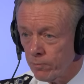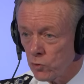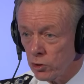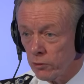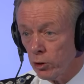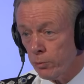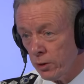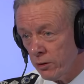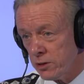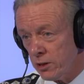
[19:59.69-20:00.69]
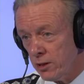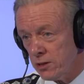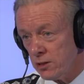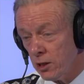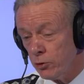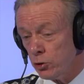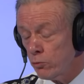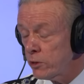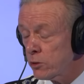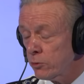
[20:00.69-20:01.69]
So you've got to prioritise, and we do
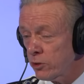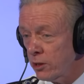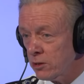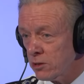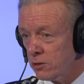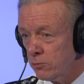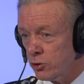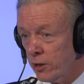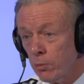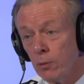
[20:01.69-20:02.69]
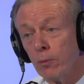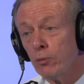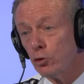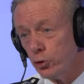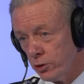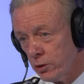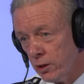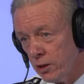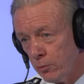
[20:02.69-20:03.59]
reasonable things. We try to be proportionate in our